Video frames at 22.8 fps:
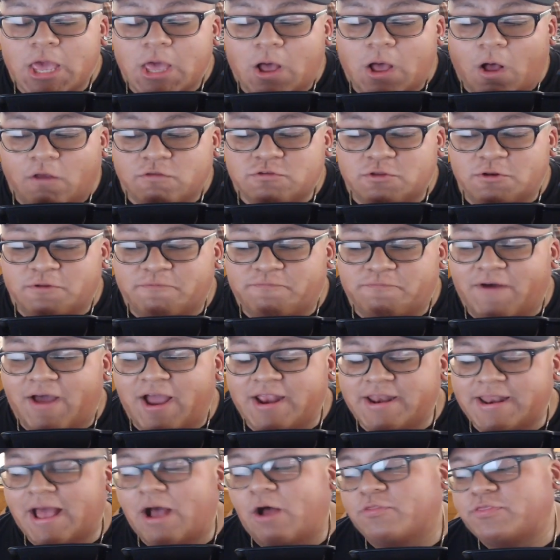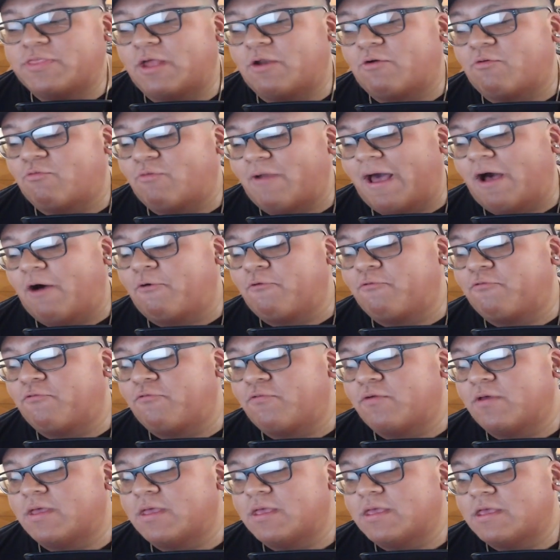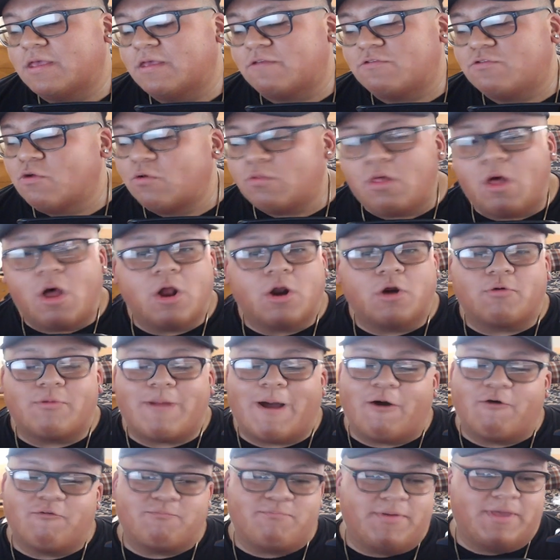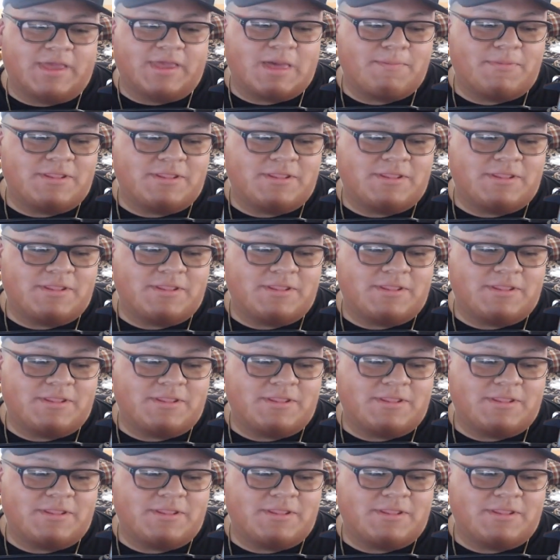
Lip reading: Also to find out that Ralph is no longer Ralph Bighead,